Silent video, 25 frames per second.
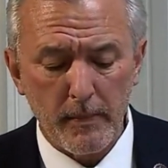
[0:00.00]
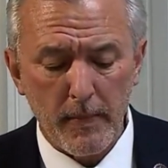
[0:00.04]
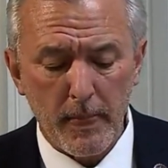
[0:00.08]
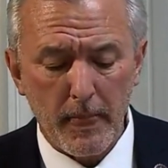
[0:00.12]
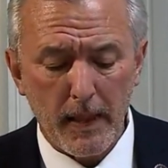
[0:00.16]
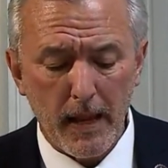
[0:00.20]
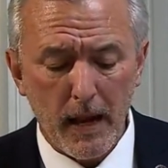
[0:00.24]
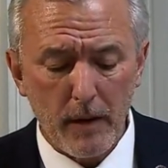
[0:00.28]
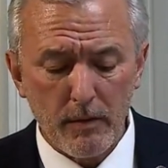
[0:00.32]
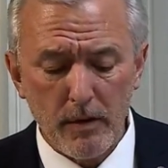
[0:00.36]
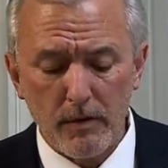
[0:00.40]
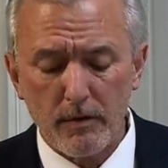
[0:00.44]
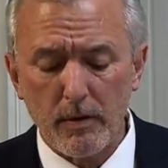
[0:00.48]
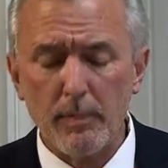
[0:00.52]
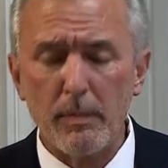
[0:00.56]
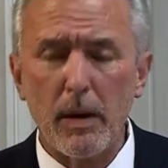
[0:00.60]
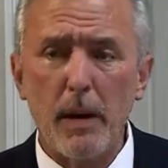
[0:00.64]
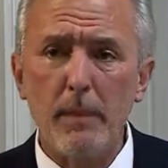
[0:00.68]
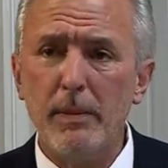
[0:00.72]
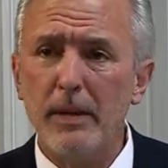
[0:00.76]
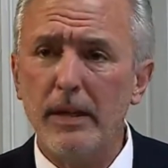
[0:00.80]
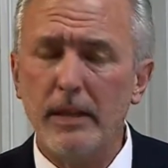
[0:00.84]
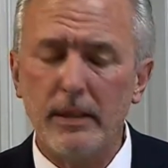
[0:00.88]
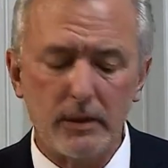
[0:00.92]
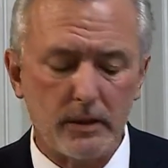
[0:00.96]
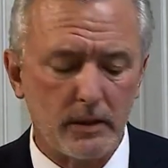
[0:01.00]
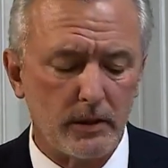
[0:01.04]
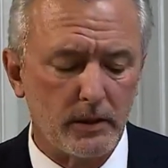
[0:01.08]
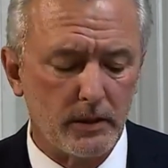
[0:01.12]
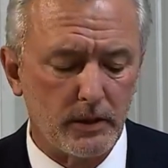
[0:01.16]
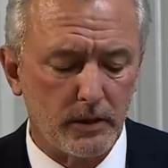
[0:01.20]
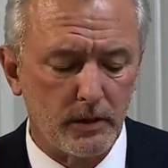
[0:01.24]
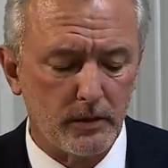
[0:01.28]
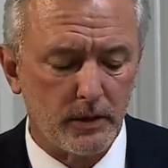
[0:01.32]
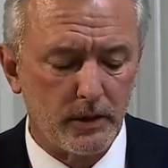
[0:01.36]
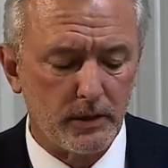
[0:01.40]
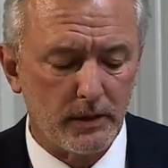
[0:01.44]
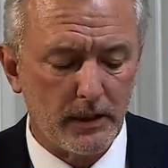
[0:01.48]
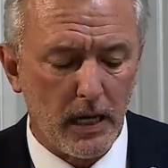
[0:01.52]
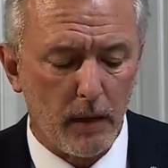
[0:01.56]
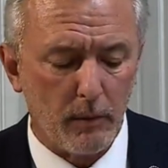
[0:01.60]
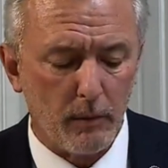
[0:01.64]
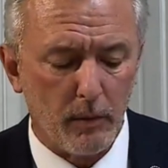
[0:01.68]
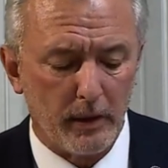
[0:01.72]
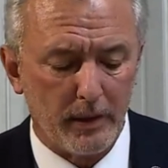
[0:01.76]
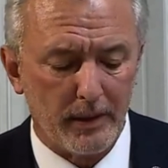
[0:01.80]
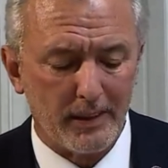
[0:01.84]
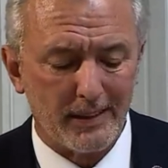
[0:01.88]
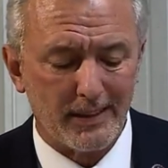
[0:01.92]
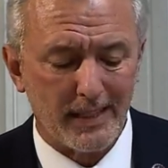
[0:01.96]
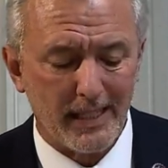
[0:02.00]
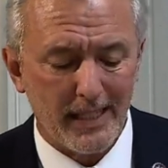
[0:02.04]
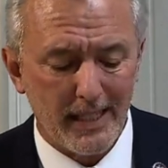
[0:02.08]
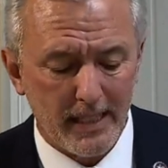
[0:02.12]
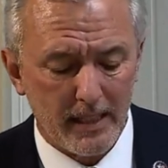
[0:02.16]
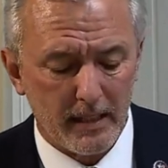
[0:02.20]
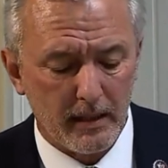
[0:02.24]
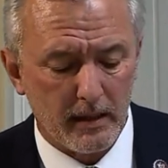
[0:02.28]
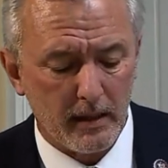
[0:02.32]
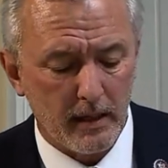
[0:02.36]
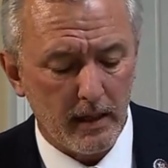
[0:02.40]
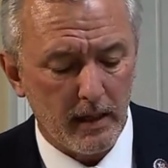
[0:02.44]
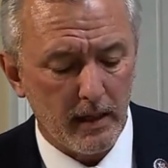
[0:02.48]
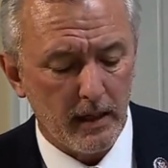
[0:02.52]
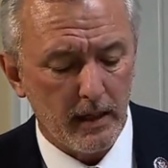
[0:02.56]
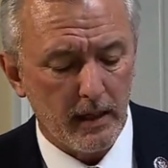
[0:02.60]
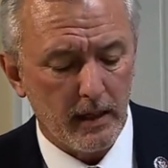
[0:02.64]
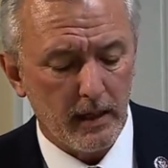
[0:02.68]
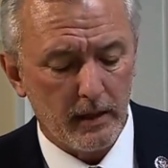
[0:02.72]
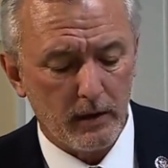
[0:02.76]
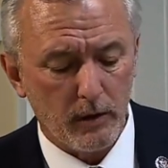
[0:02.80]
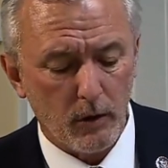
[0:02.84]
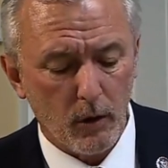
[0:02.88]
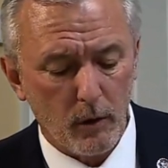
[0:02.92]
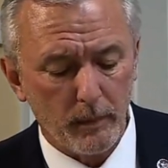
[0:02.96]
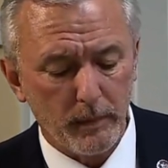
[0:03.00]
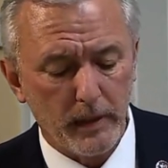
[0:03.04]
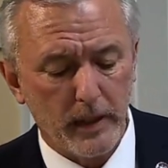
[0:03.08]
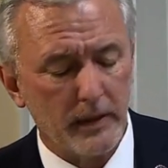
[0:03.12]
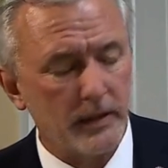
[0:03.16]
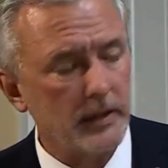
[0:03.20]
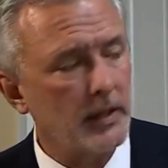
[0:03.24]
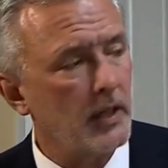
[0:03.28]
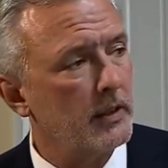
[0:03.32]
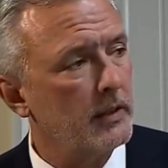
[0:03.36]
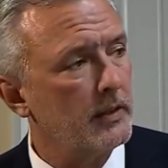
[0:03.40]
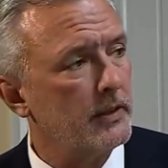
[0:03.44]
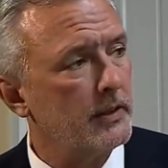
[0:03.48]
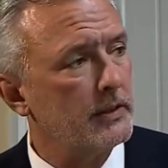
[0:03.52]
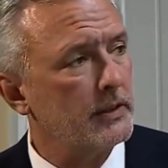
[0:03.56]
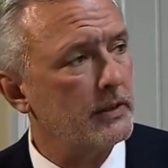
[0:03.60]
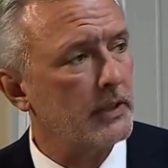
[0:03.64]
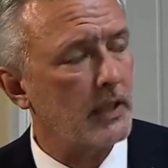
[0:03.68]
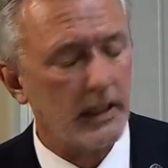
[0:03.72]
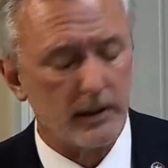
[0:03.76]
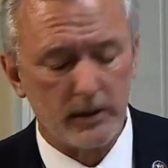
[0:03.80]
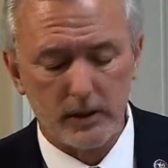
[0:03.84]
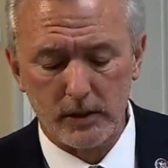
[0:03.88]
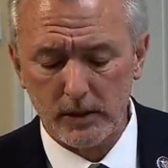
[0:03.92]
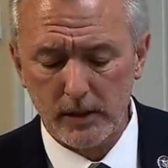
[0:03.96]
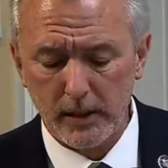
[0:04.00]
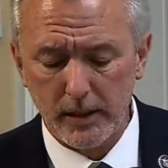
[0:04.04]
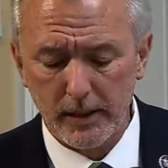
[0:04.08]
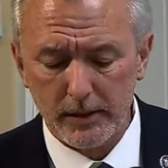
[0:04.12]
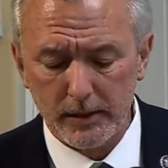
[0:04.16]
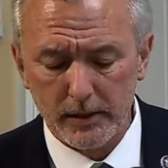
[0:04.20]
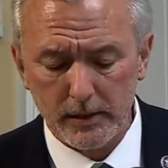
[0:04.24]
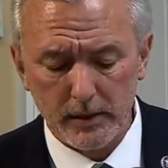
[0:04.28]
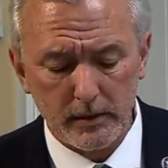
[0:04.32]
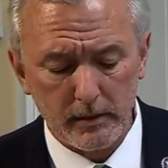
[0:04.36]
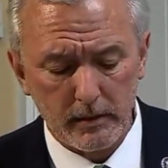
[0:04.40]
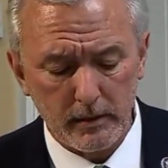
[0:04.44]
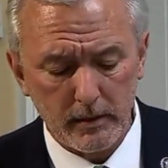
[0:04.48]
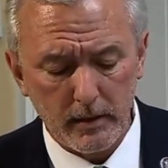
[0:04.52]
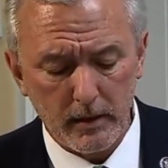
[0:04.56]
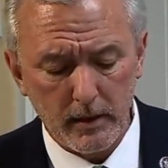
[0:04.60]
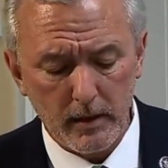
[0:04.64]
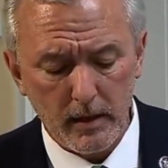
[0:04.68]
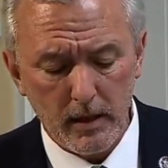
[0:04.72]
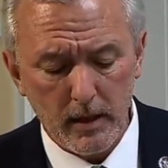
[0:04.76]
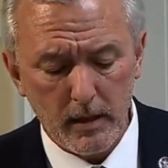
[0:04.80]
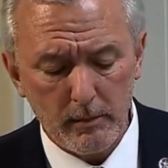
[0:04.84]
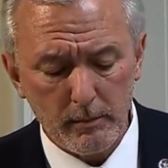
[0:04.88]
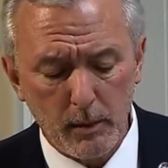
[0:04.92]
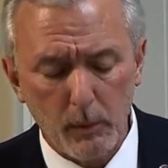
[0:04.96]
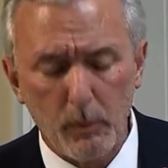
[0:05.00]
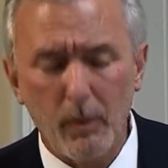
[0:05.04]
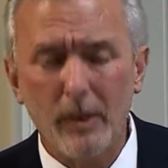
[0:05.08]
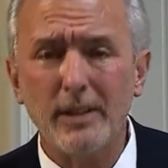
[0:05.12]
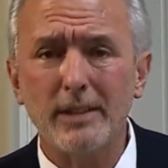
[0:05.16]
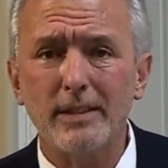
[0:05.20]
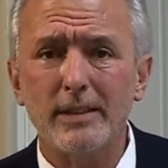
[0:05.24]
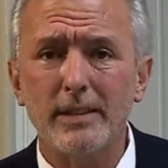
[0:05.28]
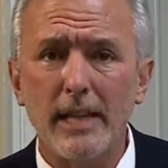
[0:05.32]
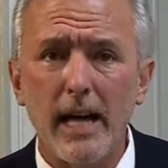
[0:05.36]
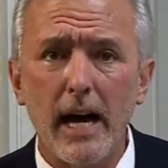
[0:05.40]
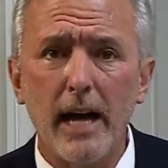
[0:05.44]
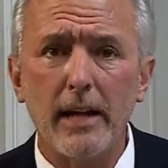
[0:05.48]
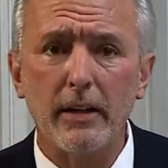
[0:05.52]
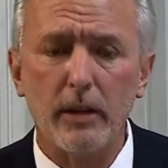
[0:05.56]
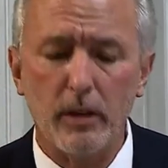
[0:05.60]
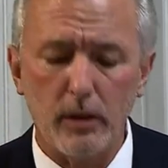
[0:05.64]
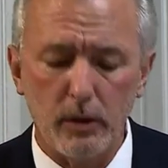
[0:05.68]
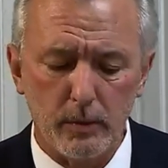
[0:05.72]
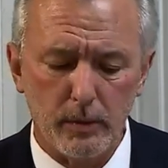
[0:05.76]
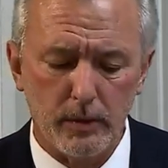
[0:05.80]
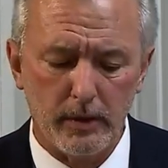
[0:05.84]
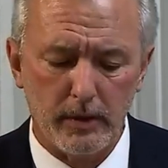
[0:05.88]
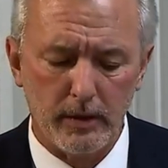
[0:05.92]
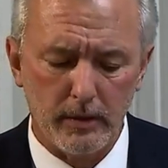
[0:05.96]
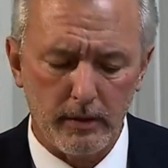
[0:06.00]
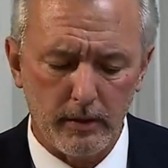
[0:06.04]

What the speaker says: However, my biggest concern is not what is in the Homeland title of this legislation, but what is not included.